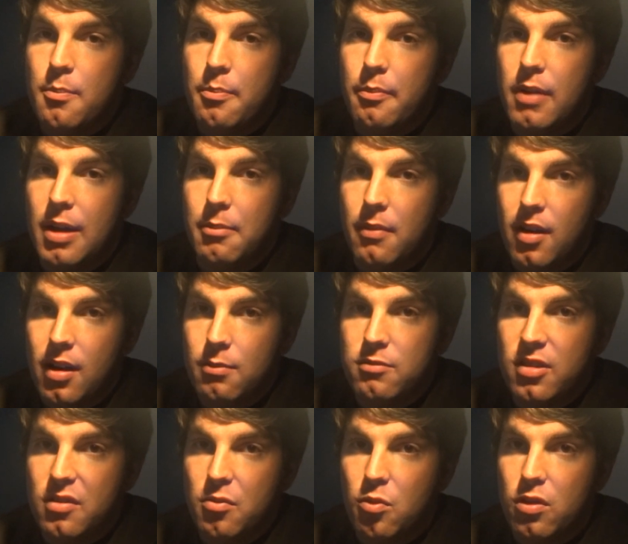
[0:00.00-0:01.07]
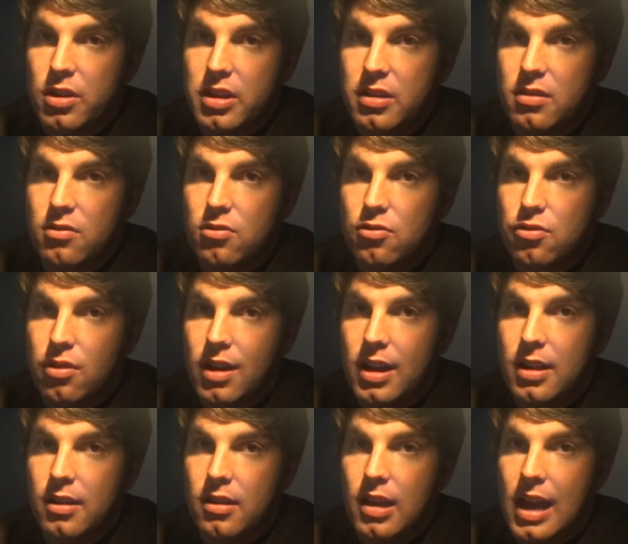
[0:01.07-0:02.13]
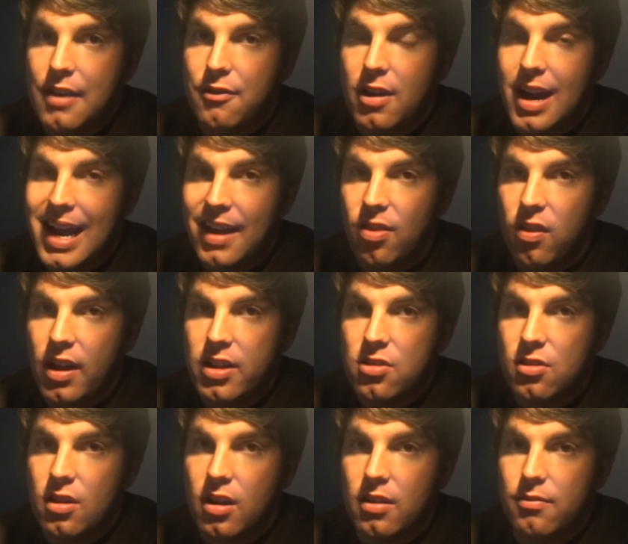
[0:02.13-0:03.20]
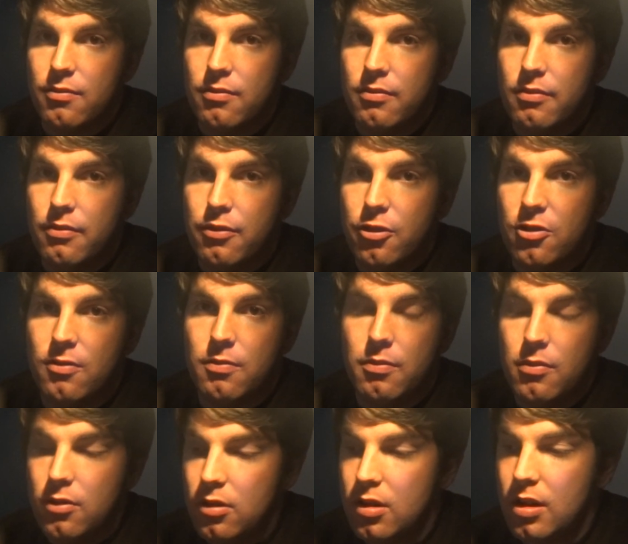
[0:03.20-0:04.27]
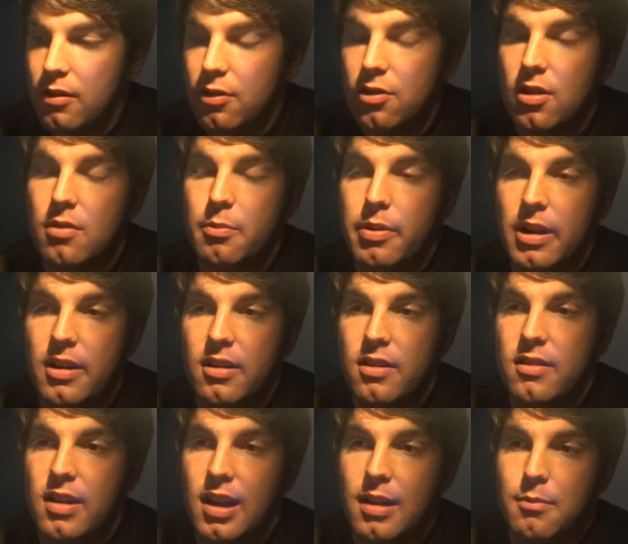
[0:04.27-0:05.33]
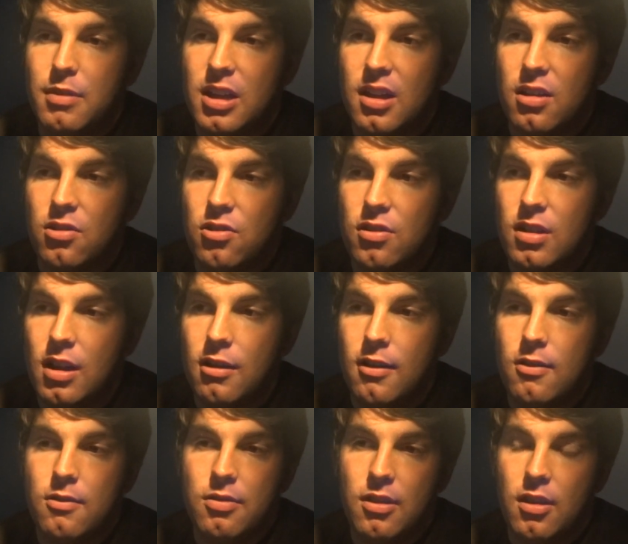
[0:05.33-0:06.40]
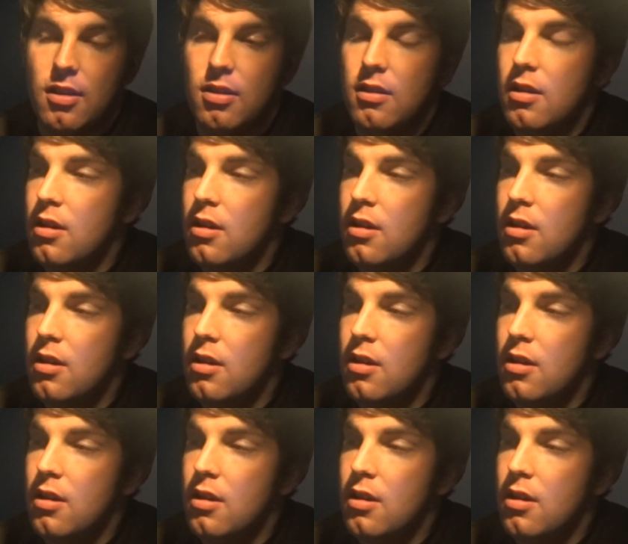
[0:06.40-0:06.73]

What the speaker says: my mom didn't want to try to have her headlights on for a certain period of time, because that